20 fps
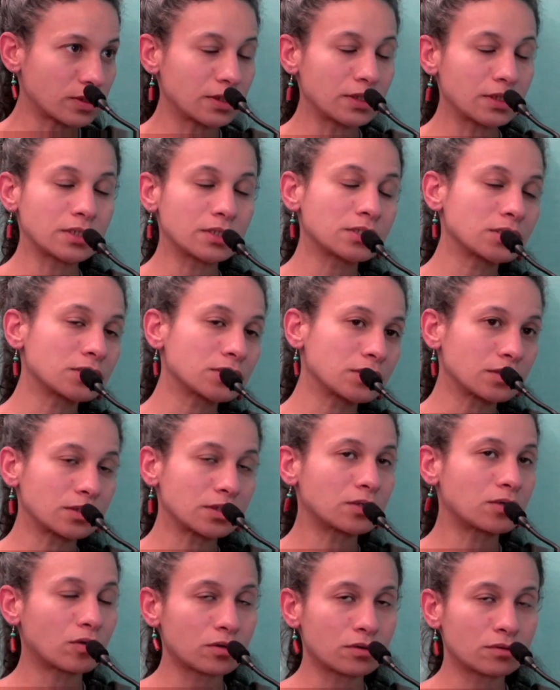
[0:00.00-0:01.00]
years in
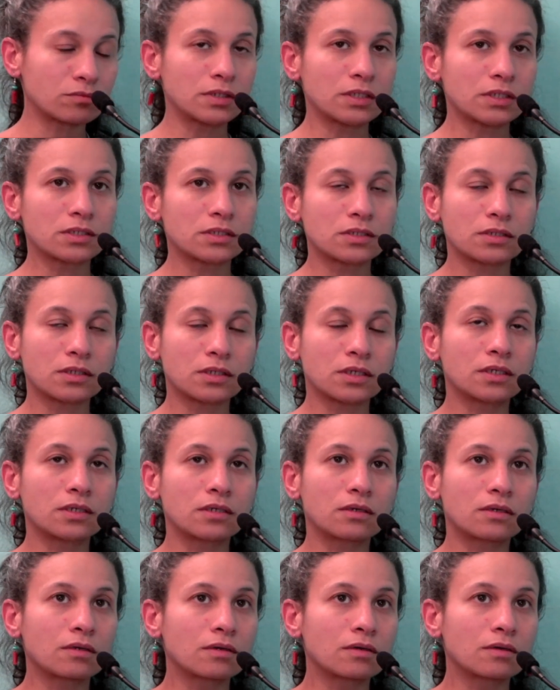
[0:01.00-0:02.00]
economics,
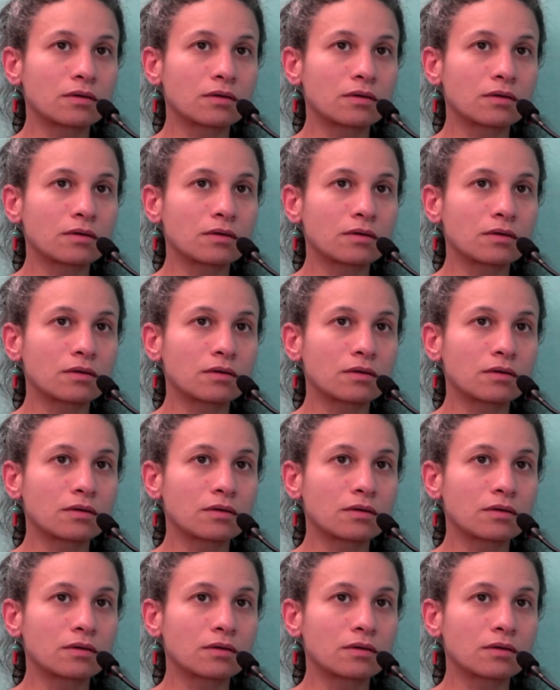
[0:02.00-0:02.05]
and